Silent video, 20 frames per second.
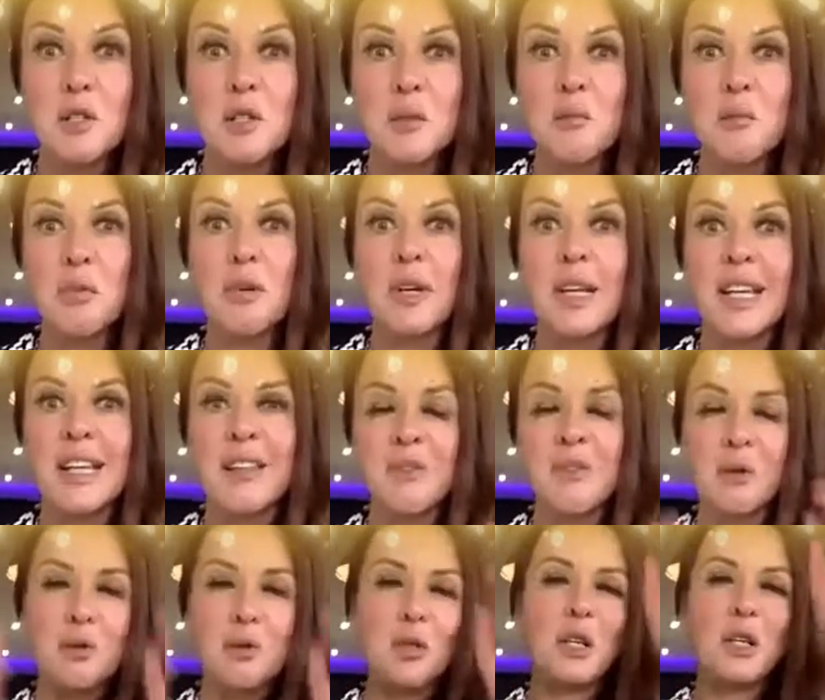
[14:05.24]
breathe
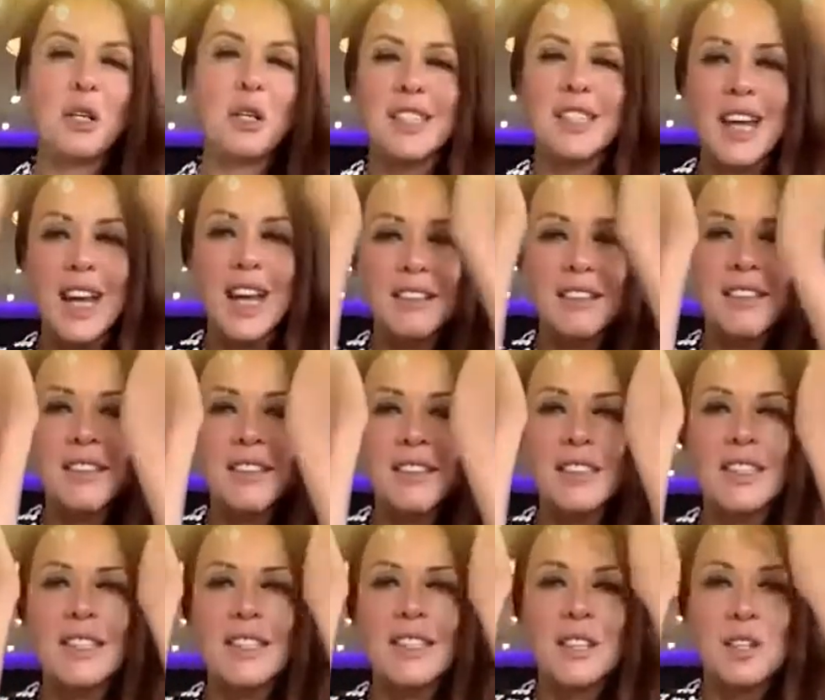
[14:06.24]
or
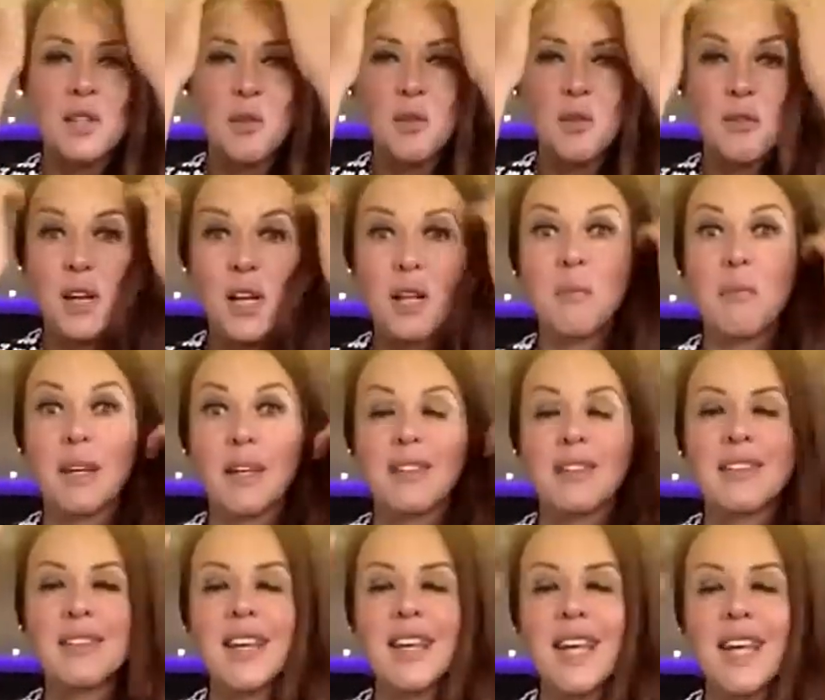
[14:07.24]
digest, you'll feel a bit
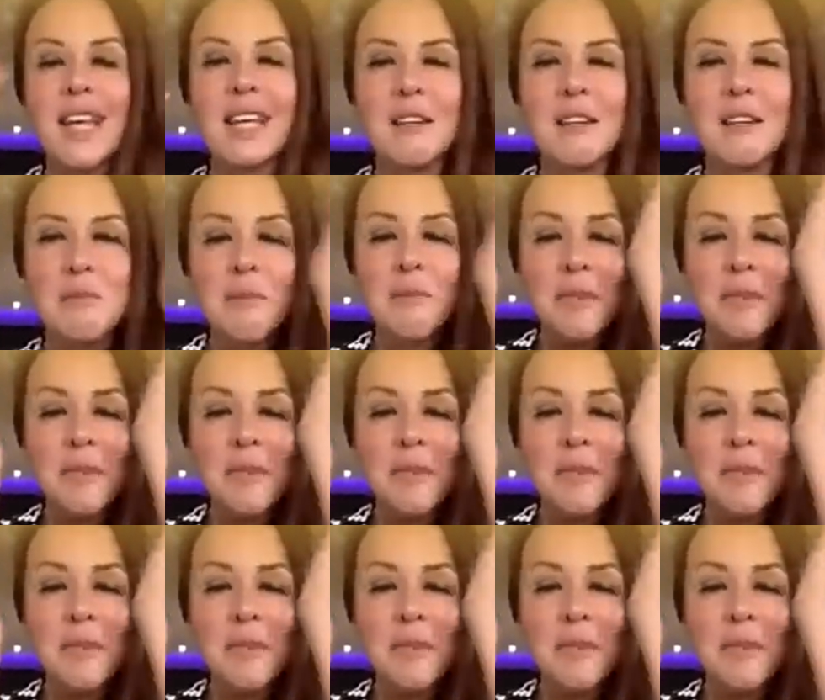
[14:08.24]
sick.